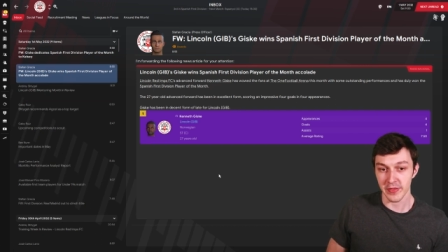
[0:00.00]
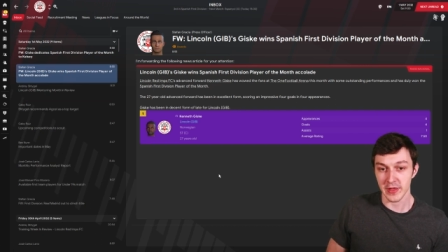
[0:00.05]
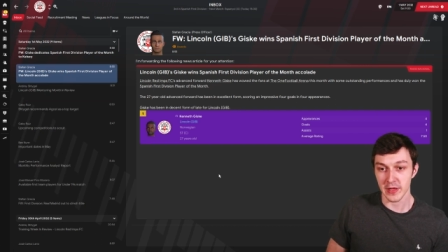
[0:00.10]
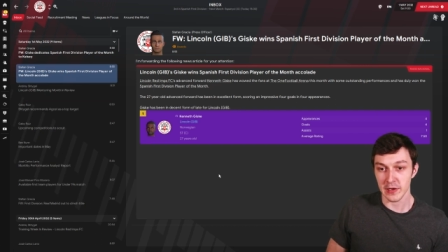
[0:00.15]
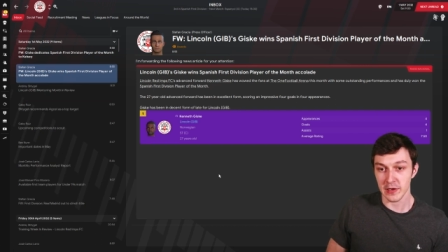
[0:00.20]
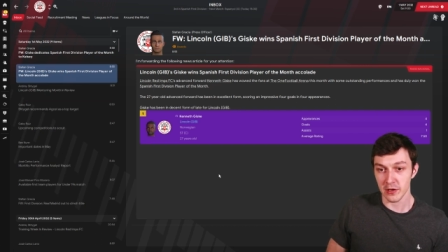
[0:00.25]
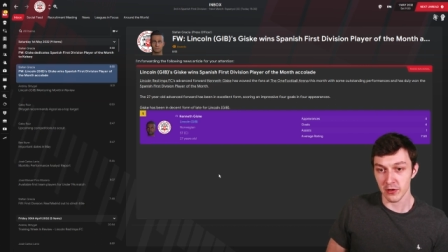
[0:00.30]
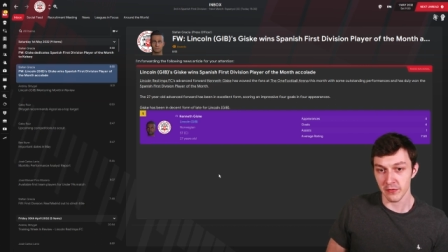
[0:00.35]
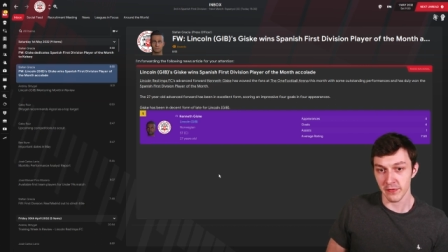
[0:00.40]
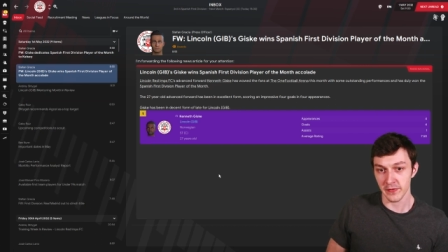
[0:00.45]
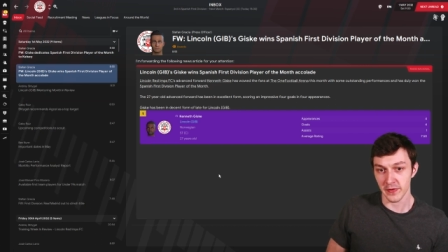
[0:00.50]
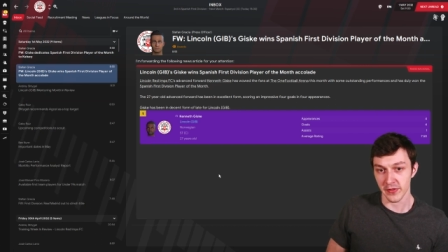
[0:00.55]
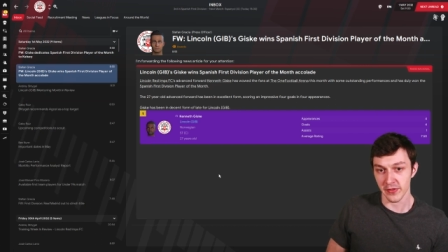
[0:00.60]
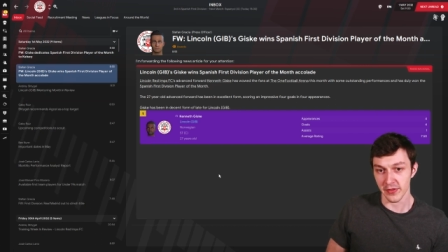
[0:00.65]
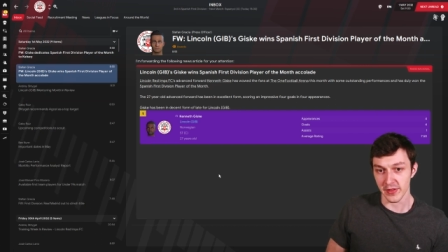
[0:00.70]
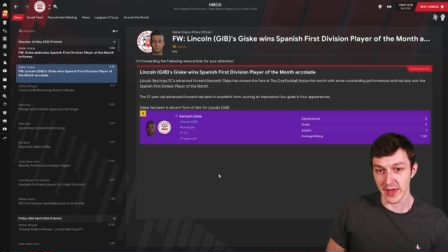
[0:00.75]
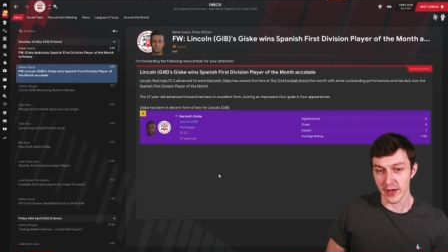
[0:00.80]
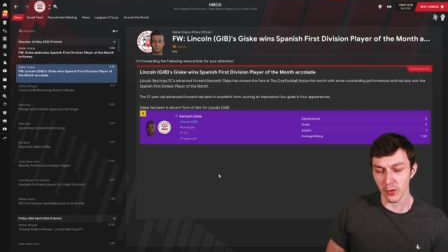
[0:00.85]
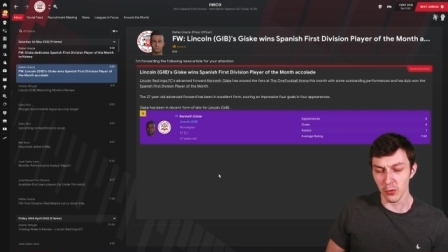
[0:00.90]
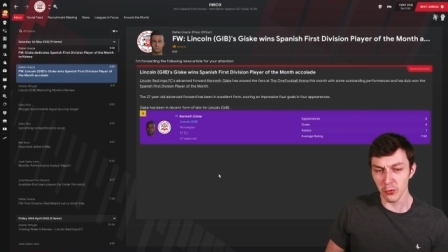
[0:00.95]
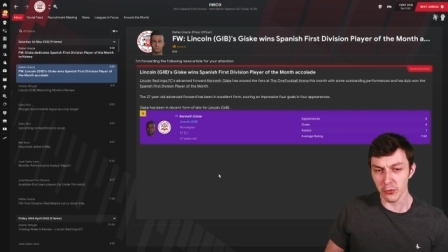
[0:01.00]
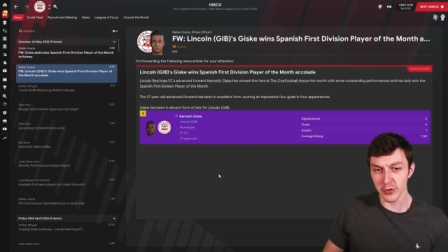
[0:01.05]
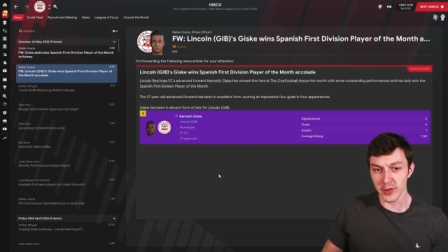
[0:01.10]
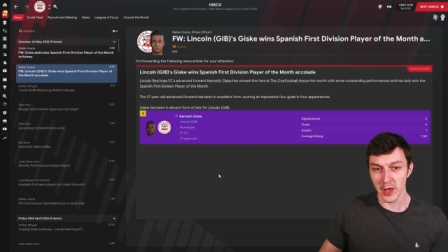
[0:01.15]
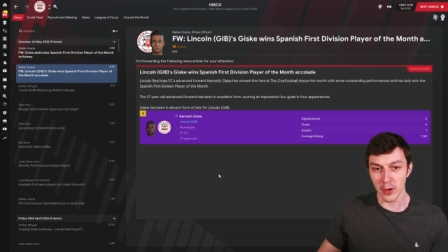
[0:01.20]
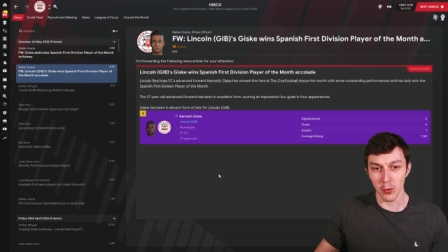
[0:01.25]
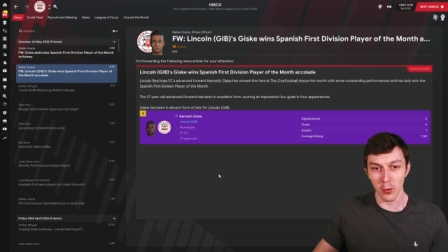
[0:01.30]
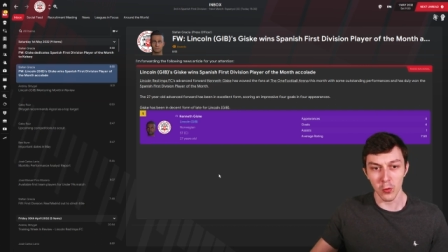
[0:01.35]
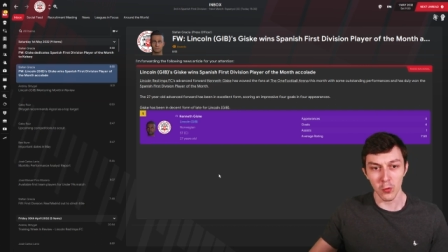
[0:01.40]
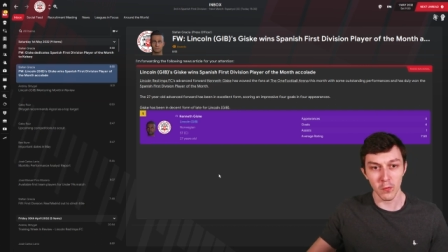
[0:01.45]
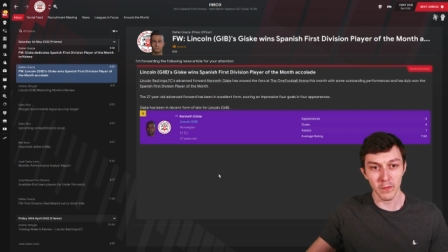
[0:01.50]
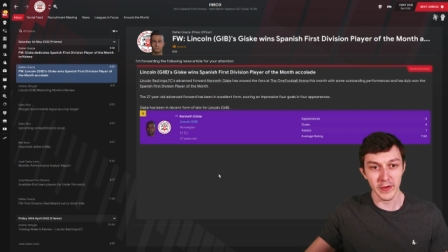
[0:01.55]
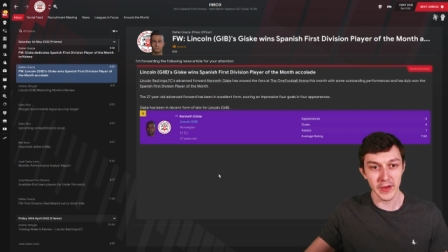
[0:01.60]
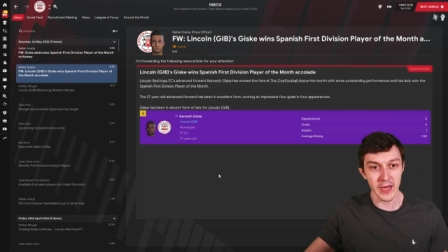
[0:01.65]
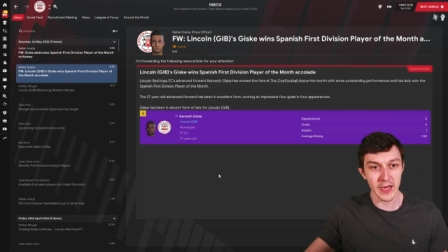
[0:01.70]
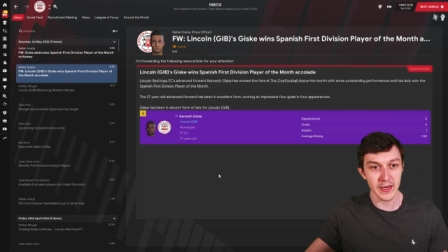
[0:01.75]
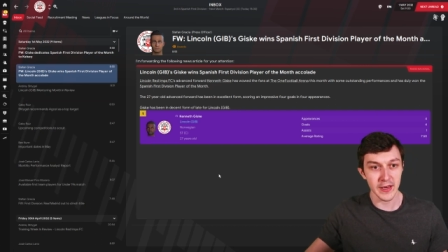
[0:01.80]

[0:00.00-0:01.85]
You love to see it. Also, all the